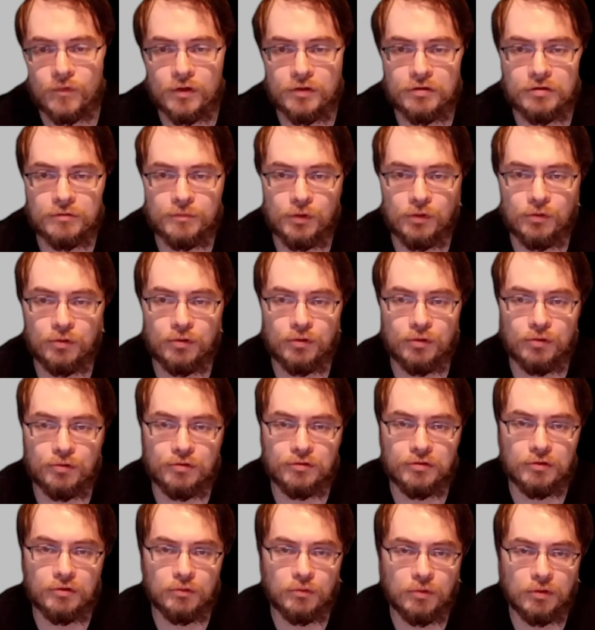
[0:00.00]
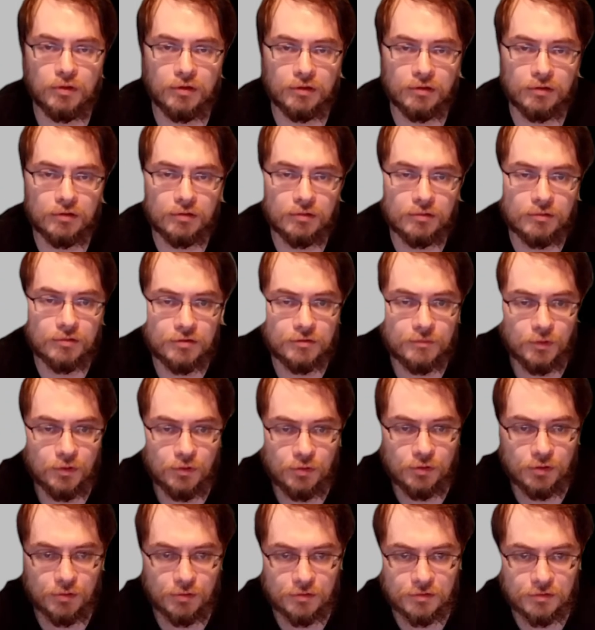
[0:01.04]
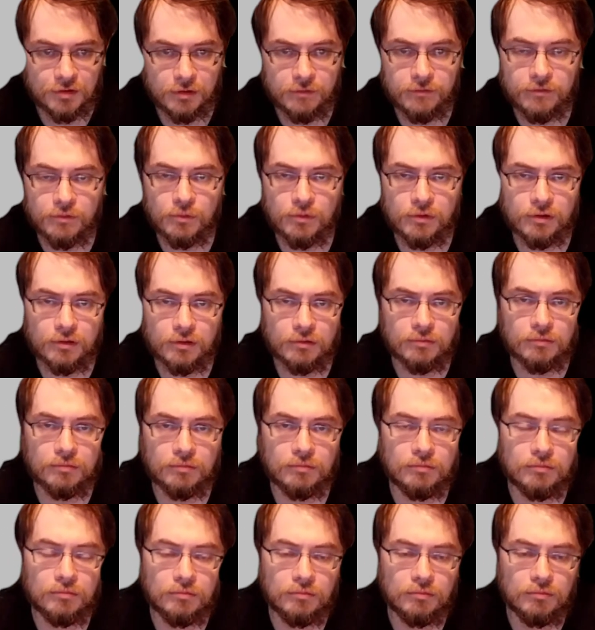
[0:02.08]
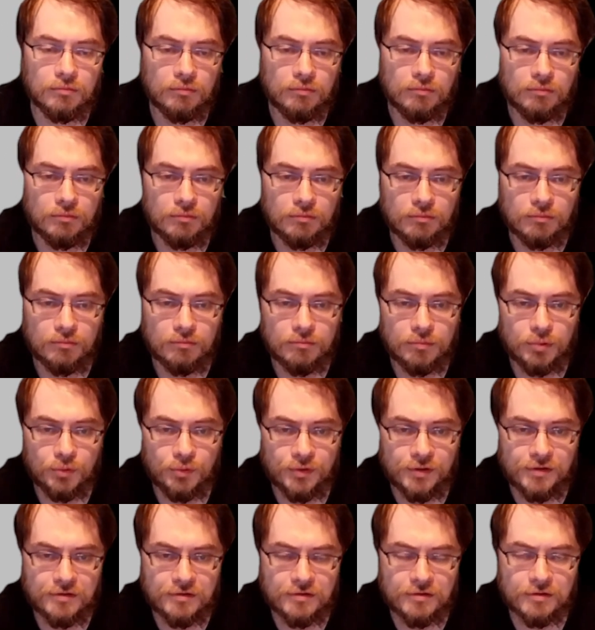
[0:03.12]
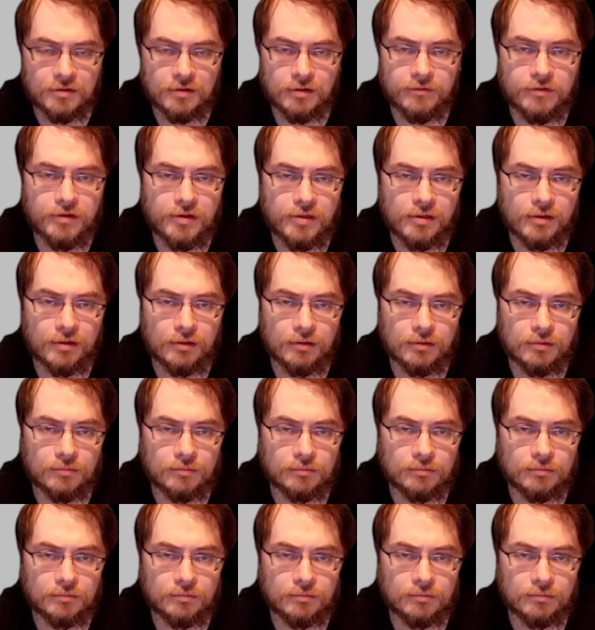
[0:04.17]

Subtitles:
Smoke goes in the water, smoke goes everywhere. Poisons everything.